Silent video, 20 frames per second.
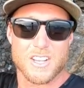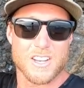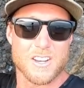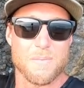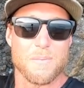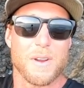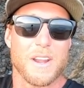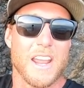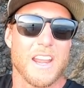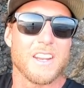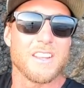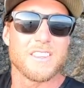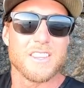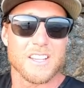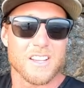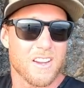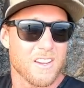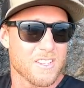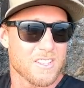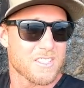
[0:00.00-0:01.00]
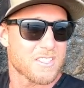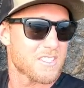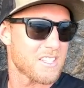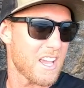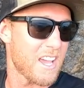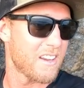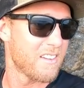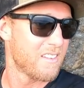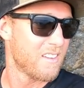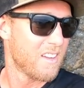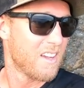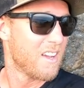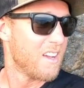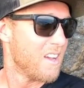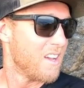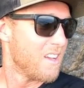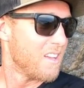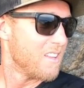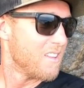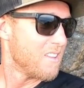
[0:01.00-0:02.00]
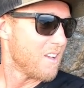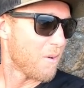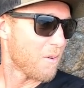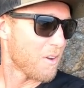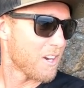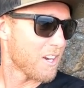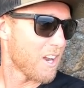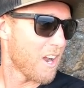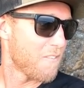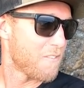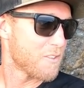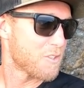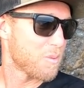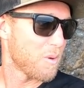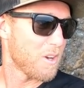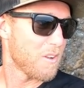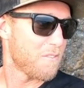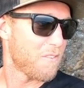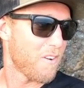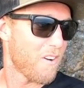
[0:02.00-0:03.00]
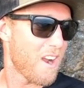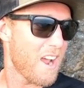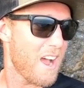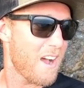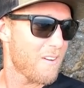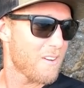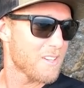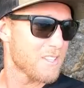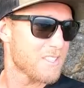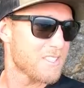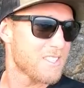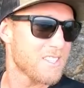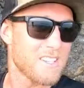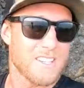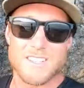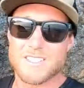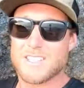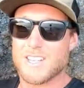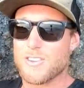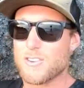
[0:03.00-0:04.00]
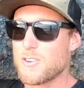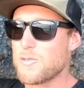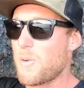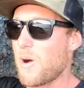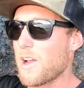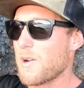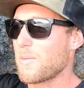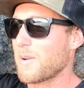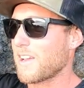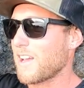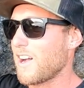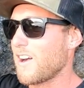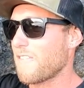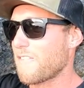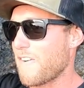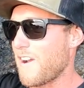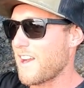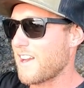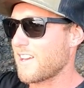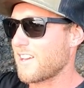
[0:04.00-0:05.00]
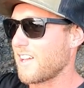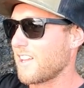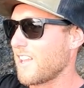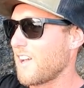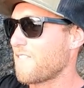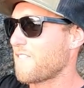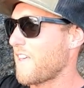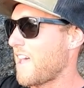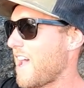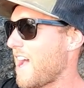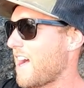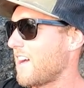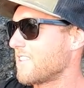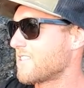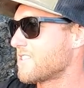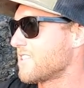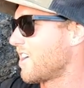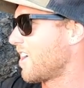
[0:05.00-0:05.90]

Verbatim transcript: I didn't bring anything. I just said, I'm gonna go for twenty-four hours, said goodbye to my girlfriend and I left the house.